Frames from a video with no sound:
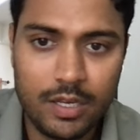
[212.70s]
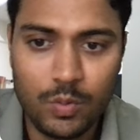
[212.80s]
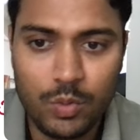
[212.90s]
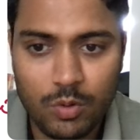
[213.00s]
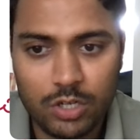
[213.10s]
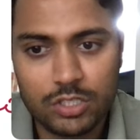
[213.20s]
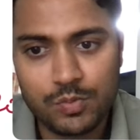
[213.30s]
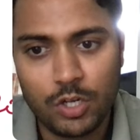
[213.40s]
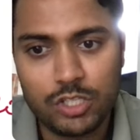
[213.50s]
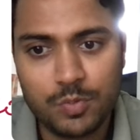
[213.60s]
We want the
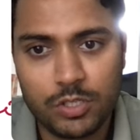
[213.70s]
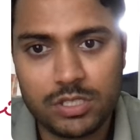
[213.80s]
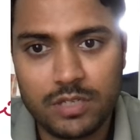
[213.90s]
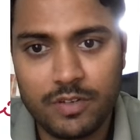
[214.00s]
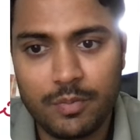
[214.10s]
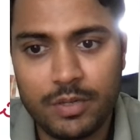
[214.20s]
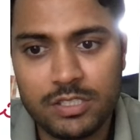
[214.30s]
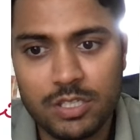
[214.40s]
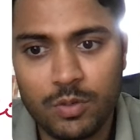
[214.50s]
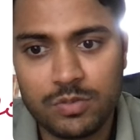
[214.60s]
smallest positive number in
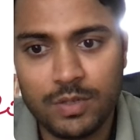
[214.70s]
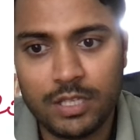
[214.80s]
sequence B.